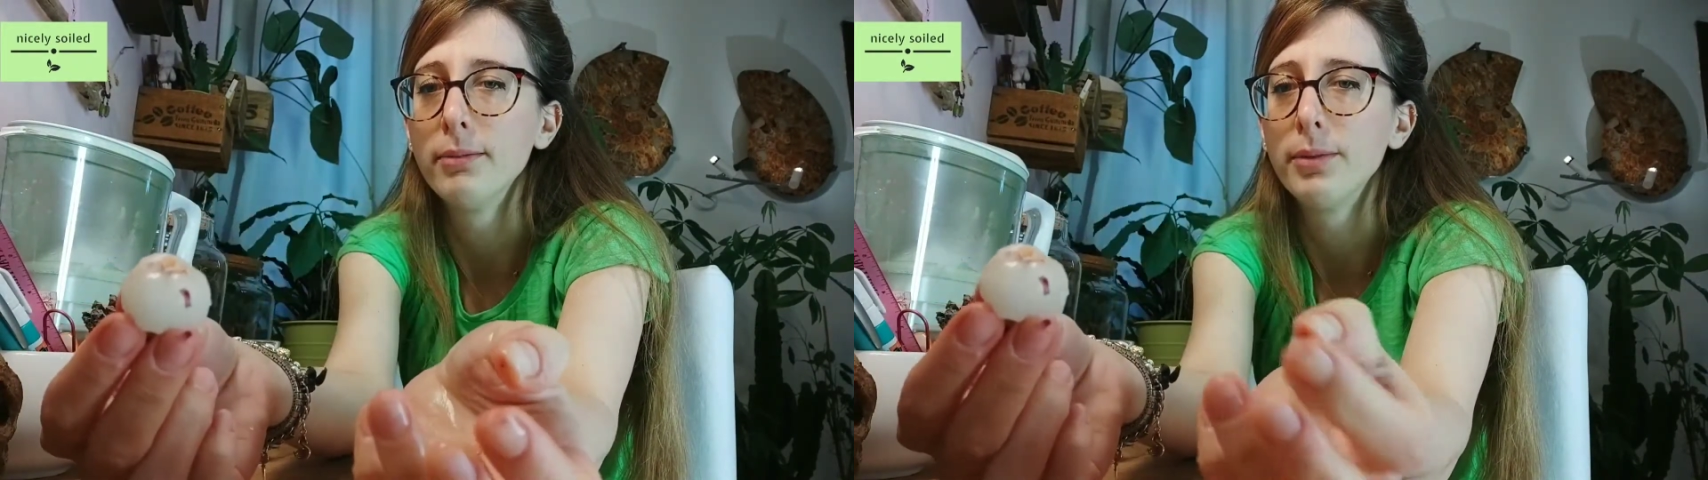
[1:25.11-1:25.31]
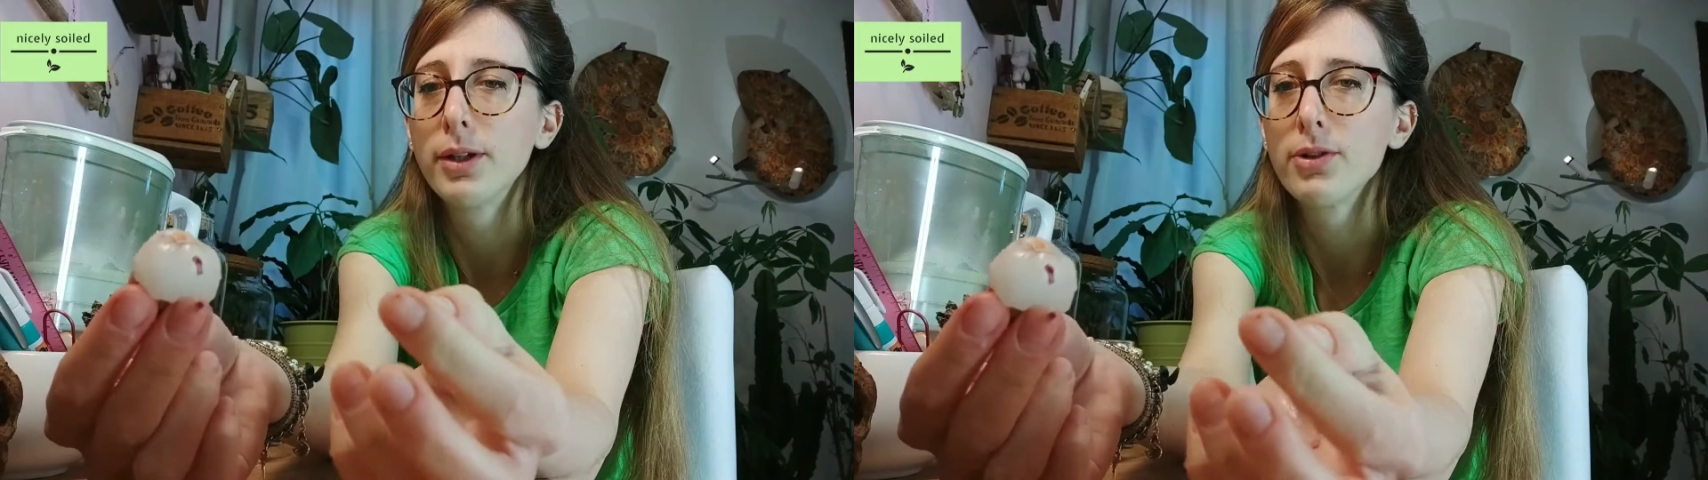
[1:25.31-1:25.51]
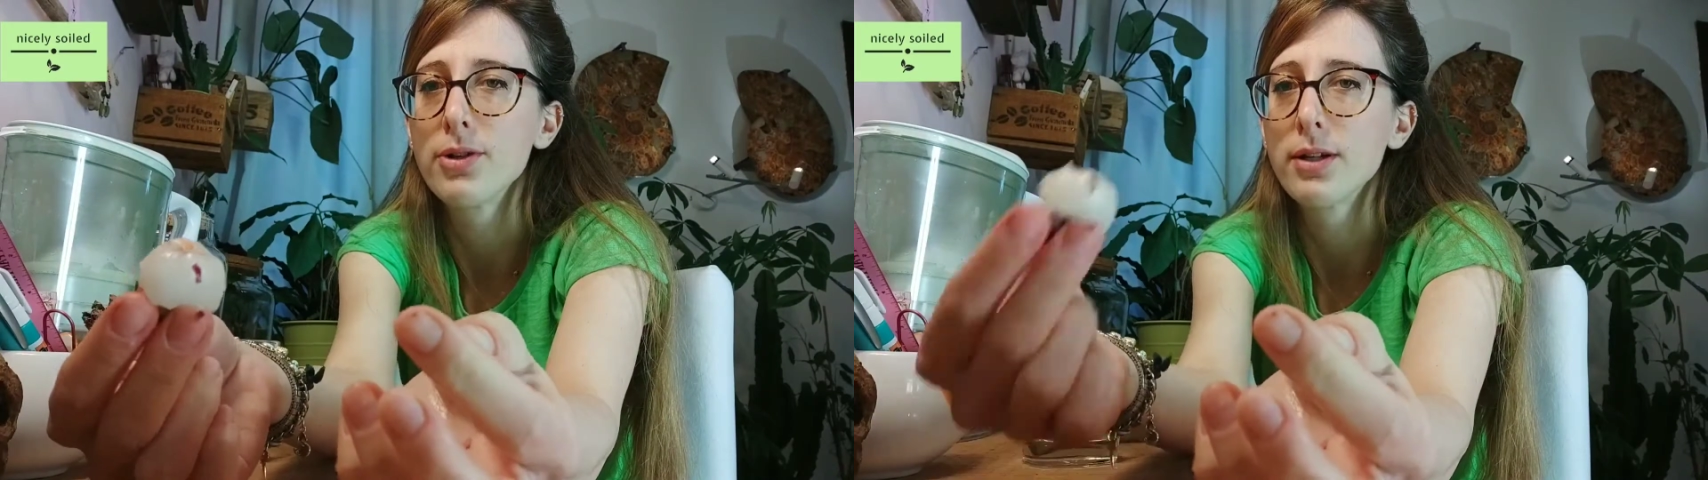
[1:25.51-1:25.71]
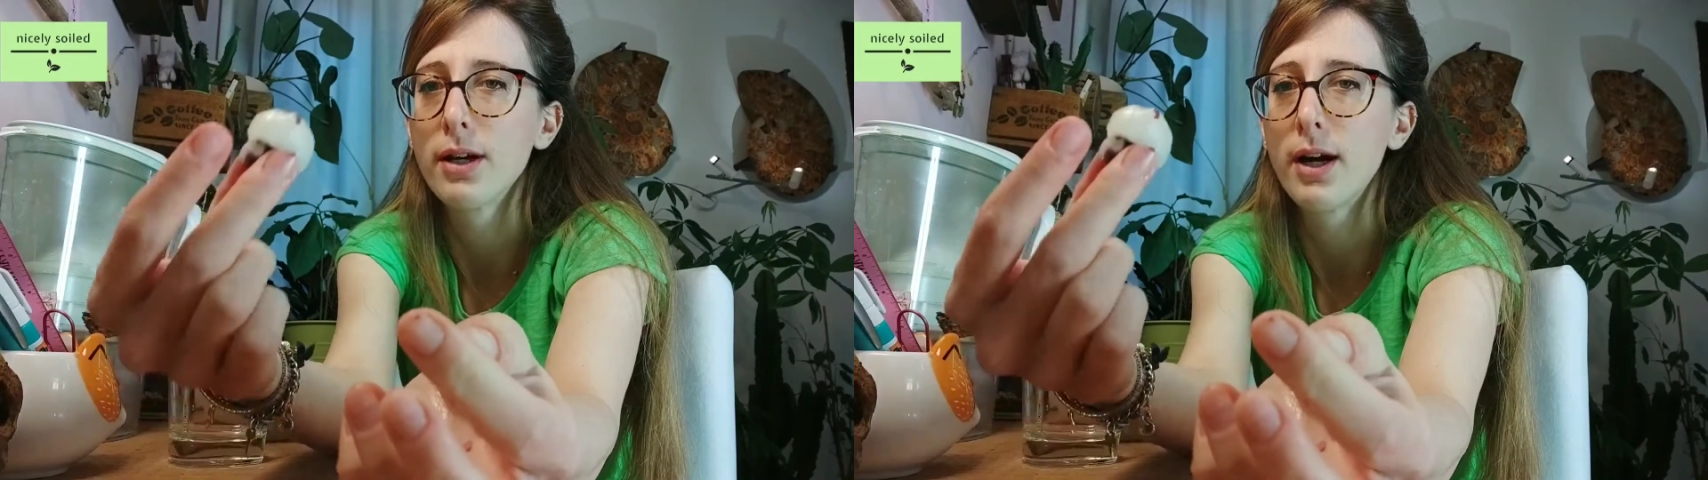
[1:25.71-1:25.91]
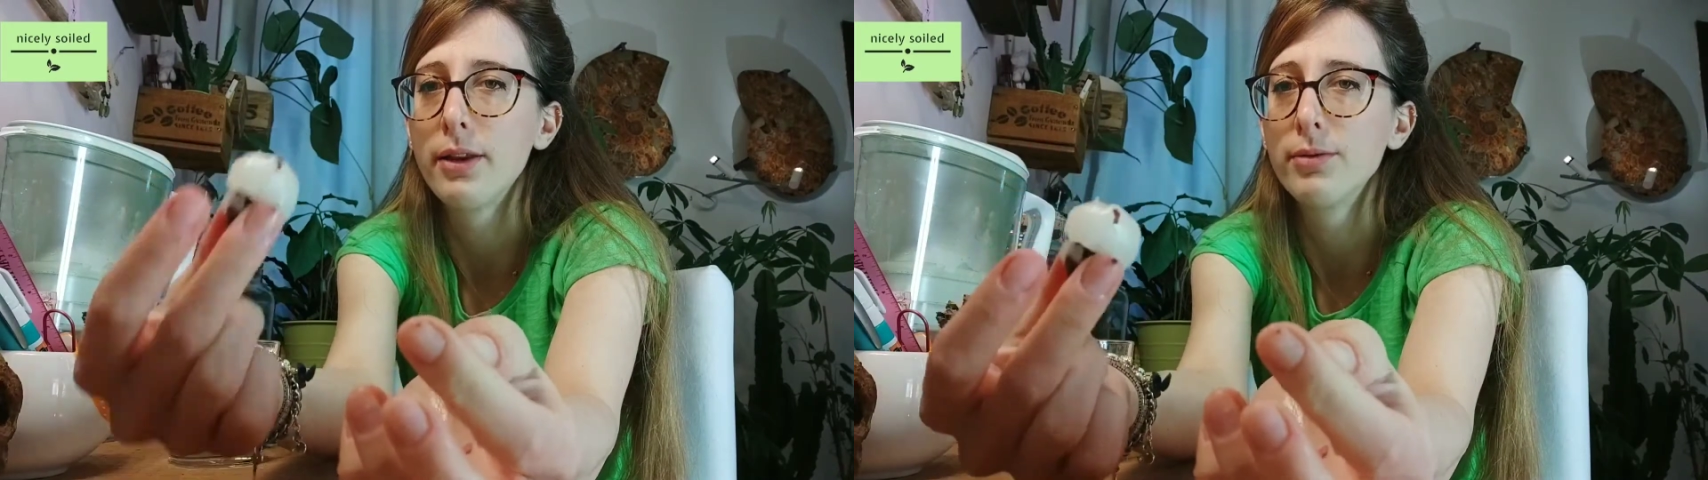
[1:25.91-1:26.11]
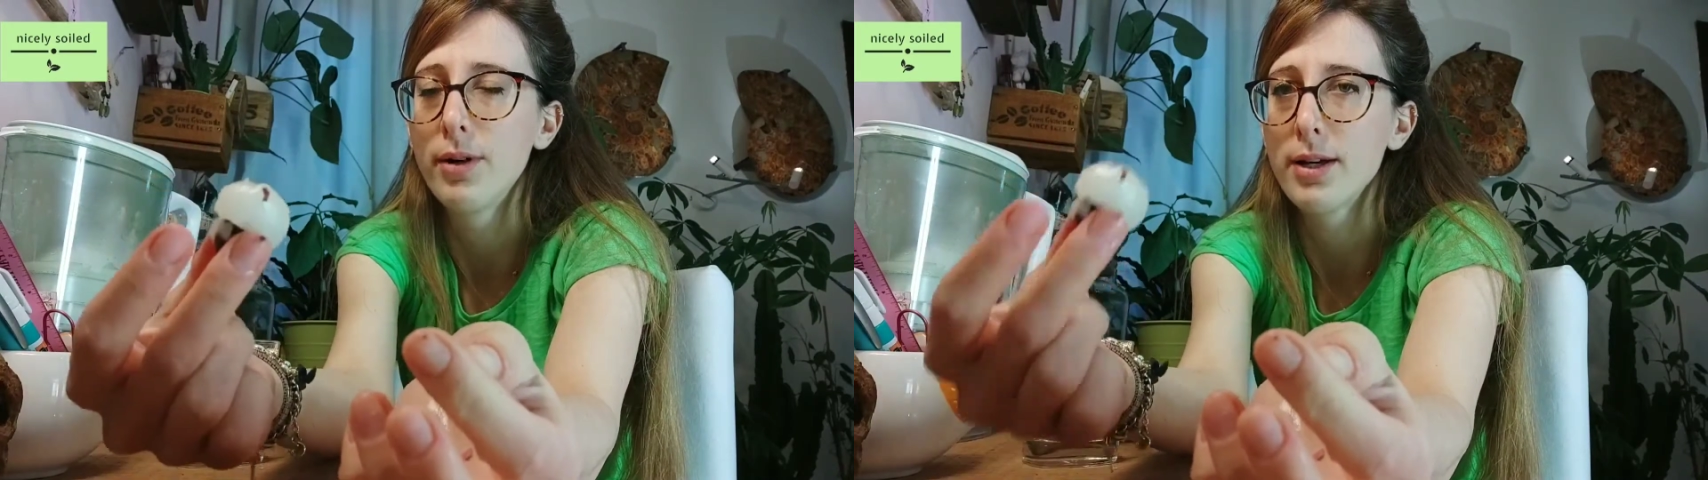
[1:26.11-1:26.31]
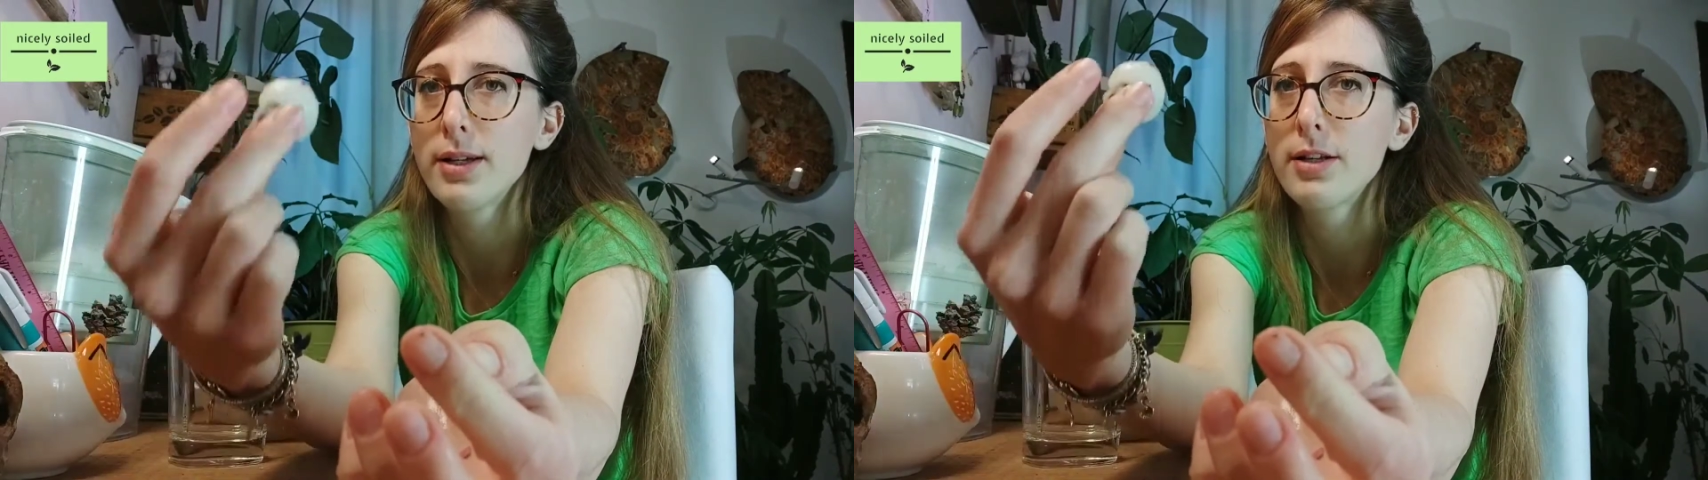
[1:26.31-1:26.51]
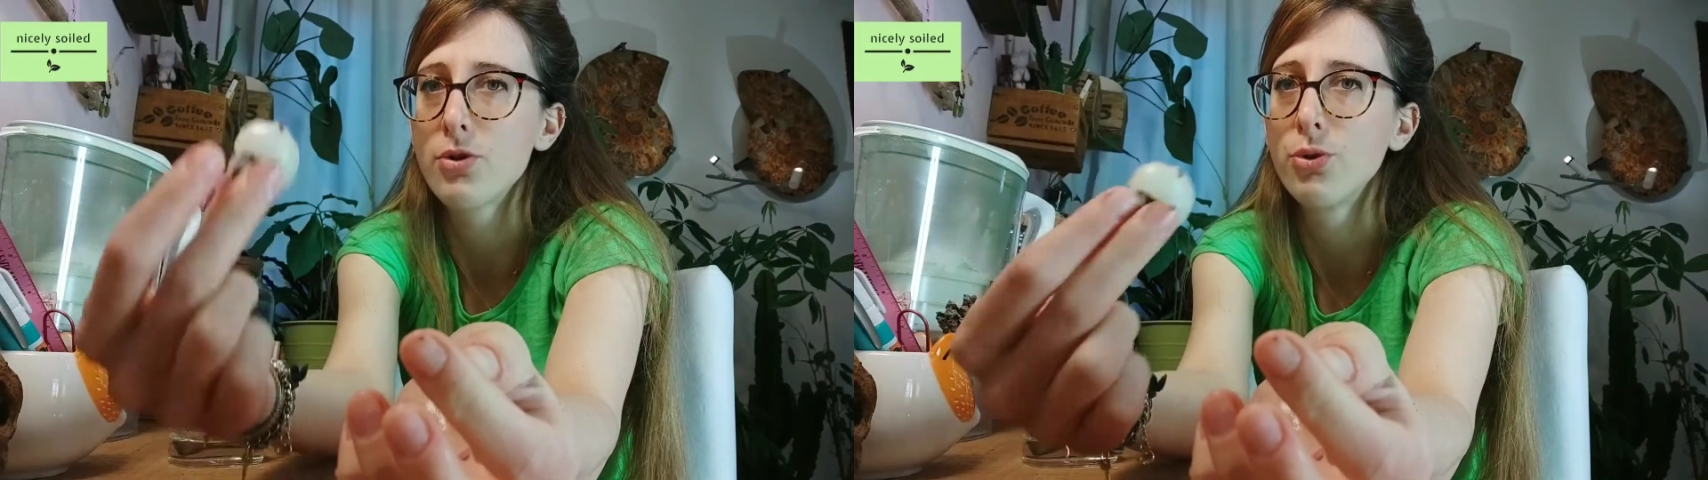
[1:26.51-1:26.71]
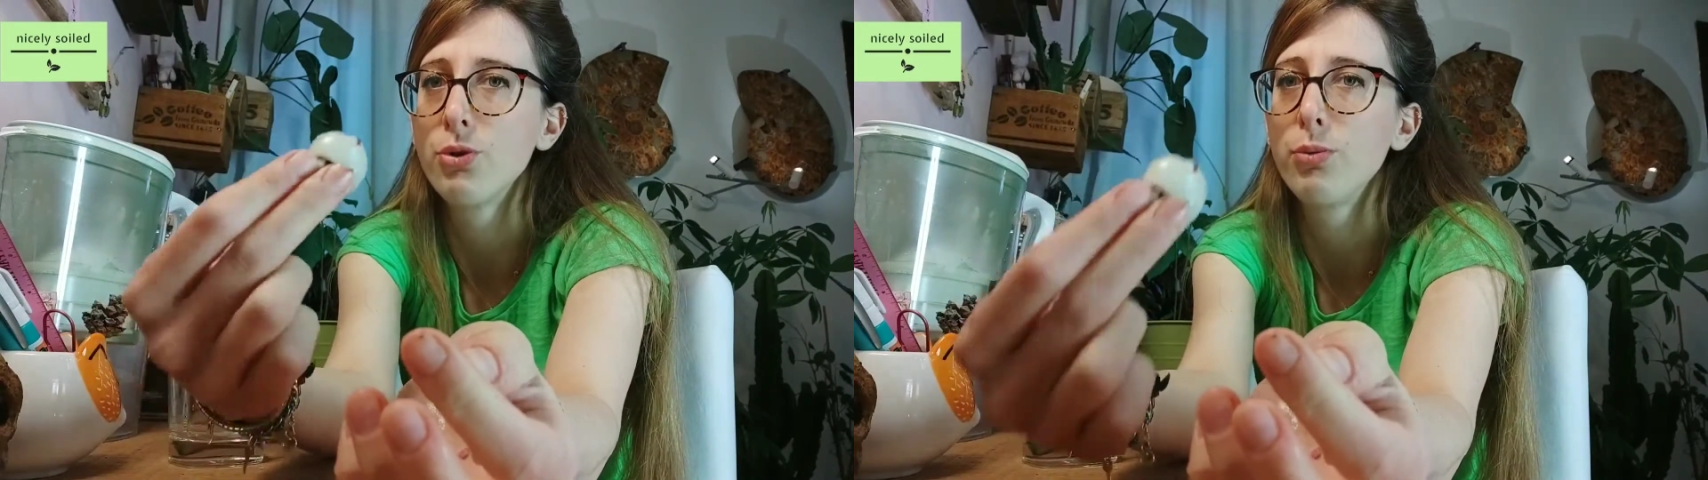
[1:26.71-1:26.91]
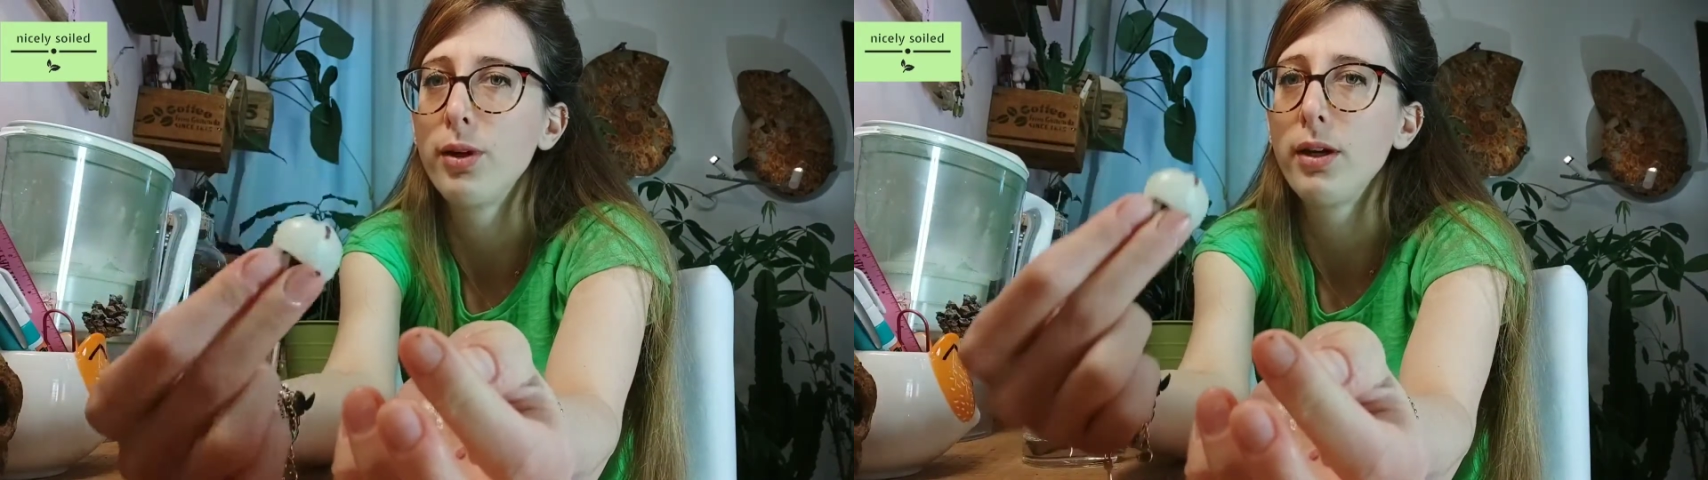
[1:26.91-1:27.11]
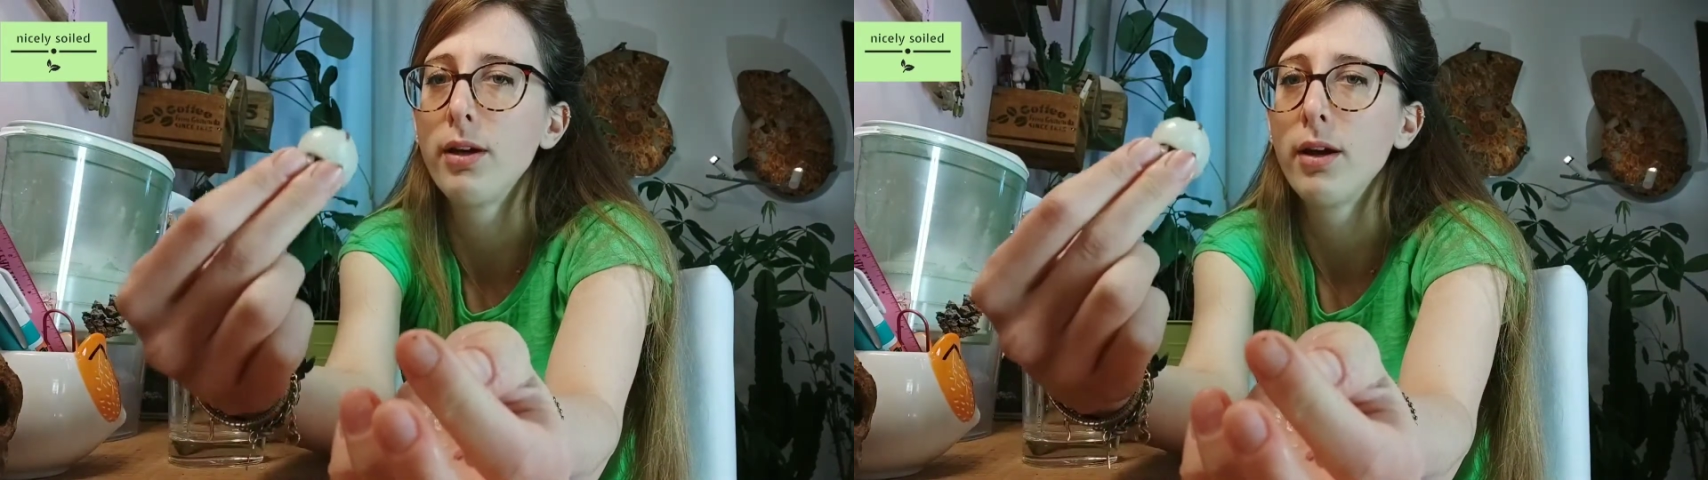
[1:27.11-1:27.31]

because otherwise it's going to be